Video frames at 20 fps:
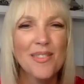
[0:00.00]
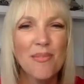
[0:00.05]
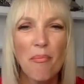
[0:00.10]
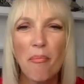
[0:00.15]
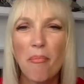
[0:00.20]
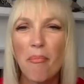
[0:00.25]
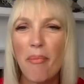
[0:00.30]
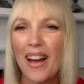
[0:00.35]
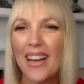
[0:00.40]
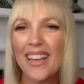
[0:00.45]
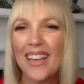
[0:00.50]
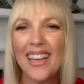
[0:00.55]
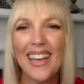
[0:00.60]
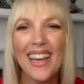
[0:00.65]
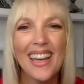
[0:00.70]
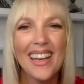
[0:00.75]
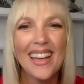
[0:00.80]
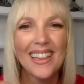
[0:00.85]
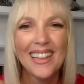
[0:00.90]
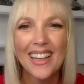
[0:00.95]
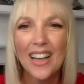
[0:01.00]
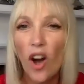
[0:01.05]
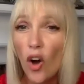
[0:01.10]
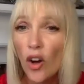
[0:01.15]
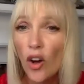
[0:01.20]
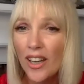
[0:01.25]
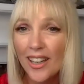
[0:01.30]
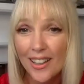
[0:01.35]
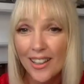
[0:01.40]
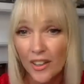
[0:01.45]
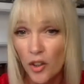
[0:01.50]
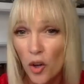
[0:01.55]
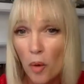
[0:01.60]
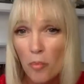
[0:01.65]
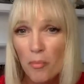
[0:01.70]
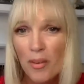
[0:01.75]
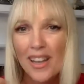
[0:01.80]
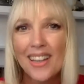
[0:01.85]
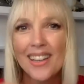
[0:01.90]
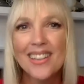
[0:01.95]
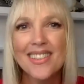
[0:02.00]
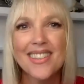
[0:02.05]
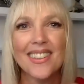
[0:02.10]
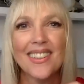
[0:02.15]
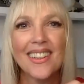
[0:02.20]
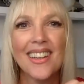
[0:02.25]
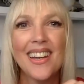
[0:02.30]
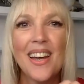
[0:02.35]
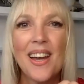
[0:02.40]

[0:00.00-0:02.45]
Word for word: and banking and econ- yeah. economics. And very,